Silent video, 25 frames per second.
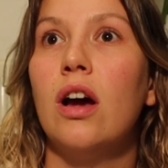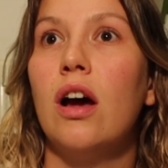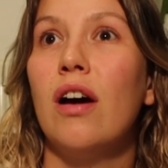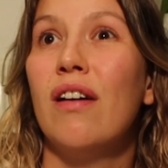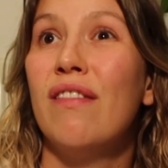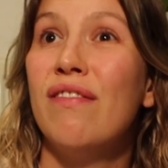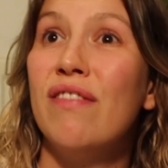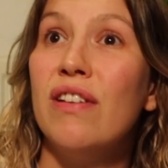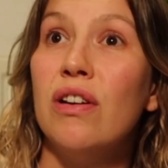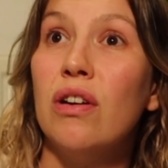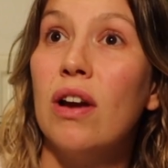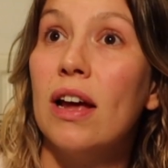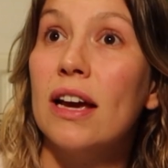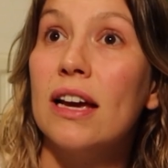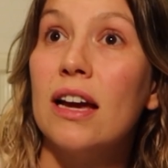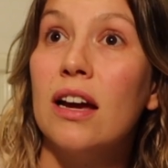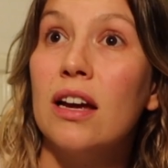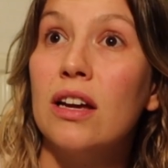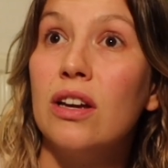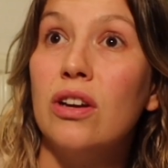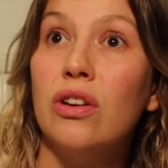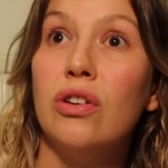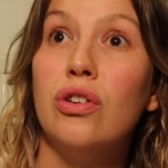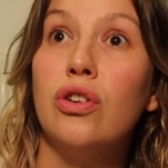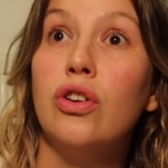I feel like I
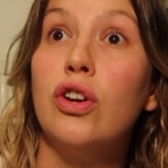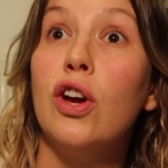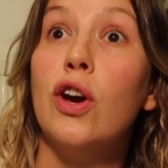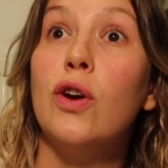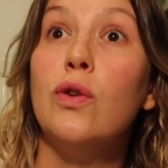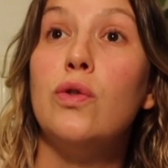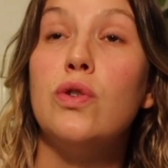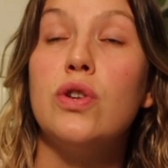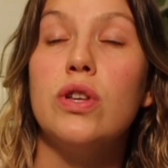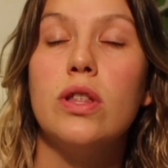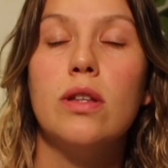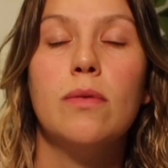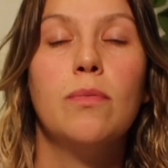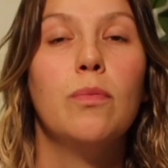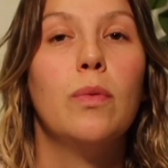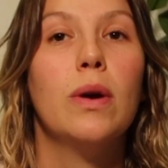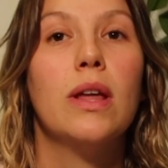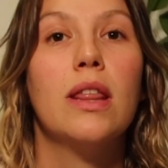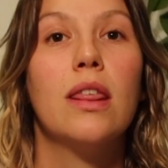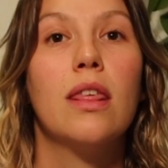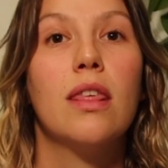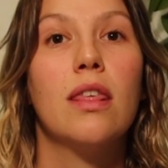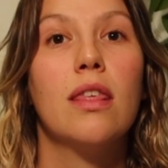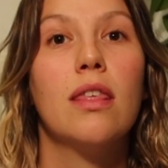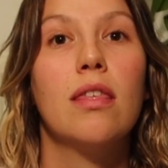could go to them
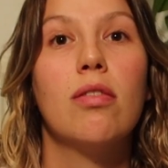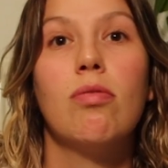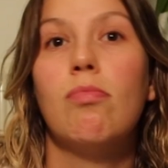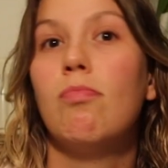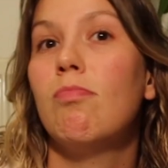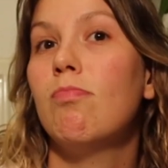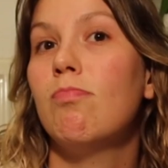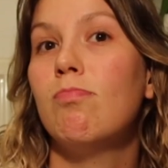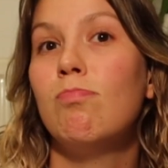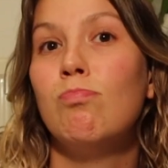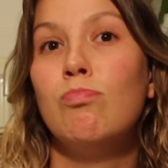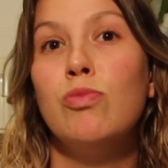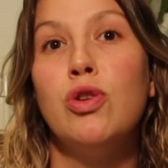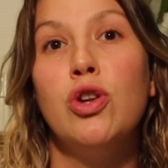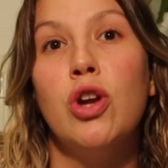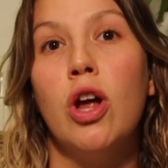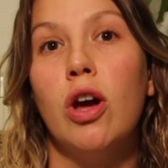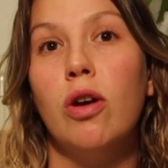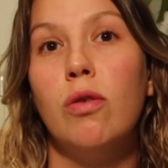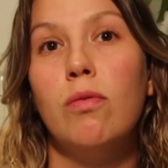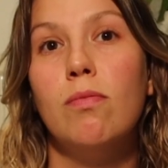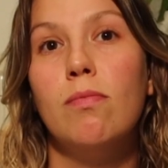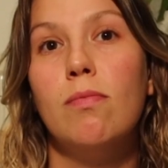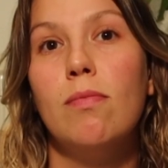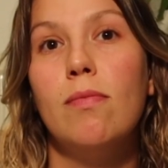with, you
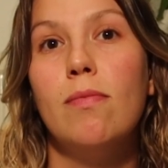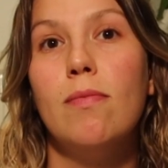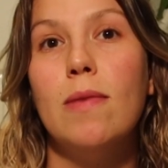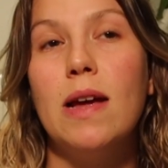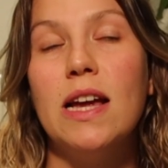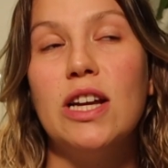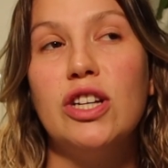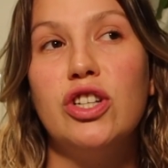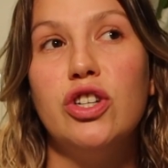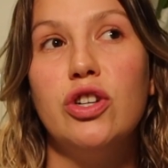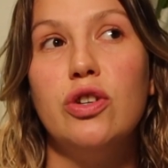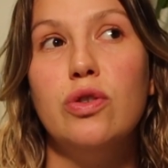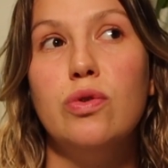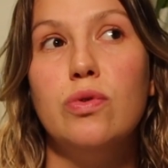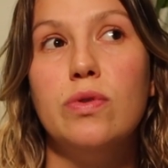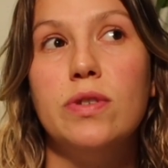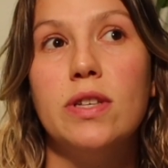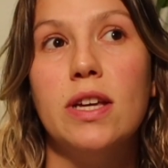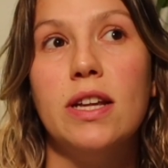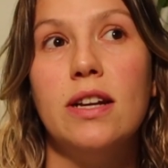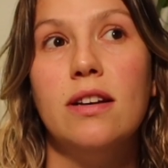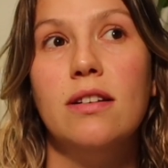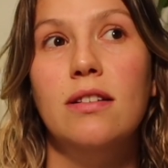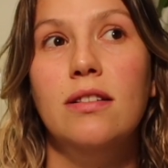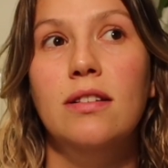know, issues
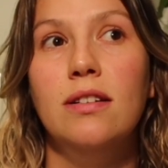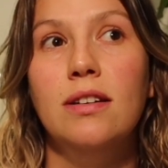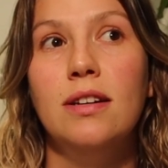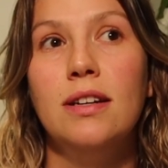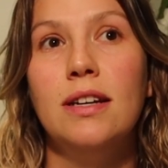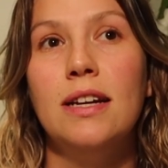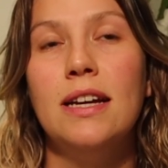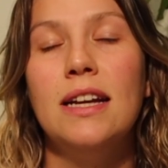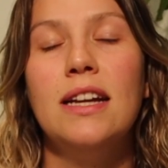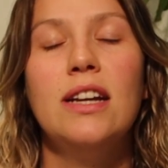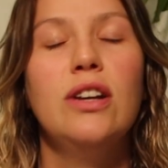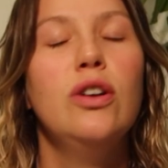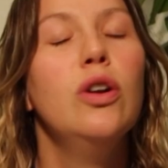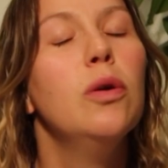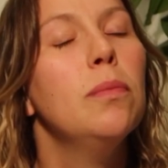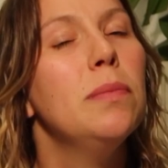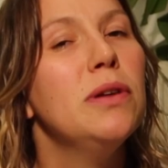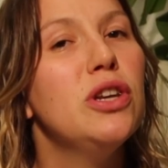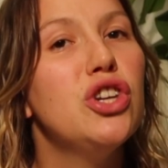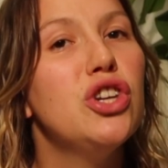and not be